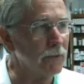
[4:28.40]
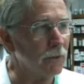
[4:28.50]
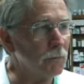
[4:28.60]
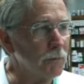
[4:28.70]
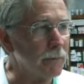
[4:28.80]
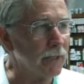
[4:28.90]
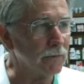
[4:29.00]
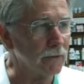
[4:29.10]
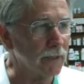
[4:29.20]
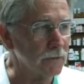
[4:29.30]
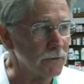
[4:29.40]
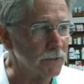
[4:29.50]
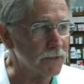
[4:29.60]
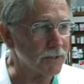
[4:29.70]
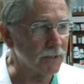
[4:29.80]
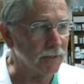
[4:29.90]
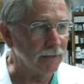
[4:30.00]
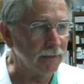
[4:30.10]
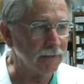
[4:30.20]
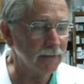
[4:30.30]
Homeward Bound allows us.
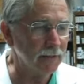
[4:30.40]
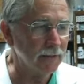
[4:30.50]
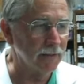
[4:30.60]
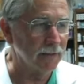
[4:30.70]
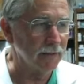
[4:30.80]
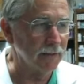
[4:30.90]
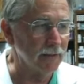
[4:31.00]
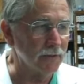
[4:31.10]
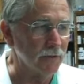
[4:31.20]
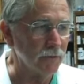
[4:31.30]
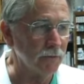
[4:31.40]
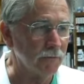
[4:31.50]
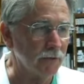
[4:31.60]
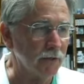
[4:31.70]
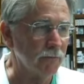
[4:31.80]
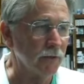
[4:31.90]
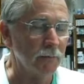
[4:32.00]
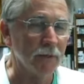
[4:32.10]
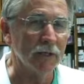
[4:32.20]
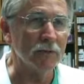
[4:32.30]
Uh, uh to do the very, very
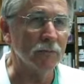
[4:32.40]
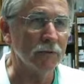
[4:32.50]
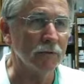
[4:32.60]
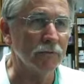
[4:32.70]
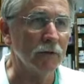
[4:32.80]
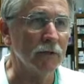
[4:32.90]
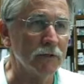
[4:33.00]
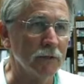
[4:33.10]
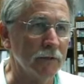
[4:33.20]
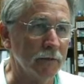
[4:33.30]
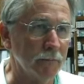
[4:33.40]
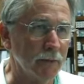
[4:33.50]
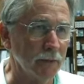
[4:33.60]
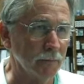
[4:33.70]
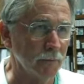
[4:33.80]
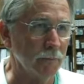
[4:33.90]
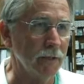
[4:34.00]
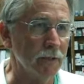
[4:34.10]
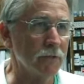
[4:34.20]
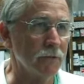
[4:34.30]
best with the funds that they've been able to
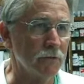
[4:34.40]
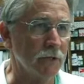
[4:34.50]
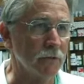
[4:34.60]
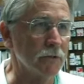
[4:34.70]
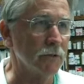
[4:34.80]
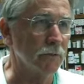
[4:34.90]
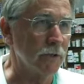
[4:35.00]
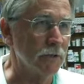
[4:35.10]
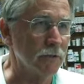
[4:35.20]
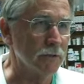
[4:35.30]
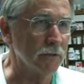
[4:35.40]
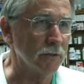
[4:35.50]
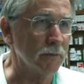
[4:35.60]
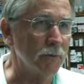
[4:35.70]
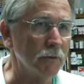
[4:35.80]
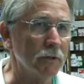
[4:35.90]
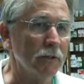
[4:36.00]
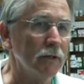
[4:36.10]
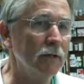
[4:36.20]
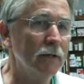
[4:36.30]
raise through generous donations in the community.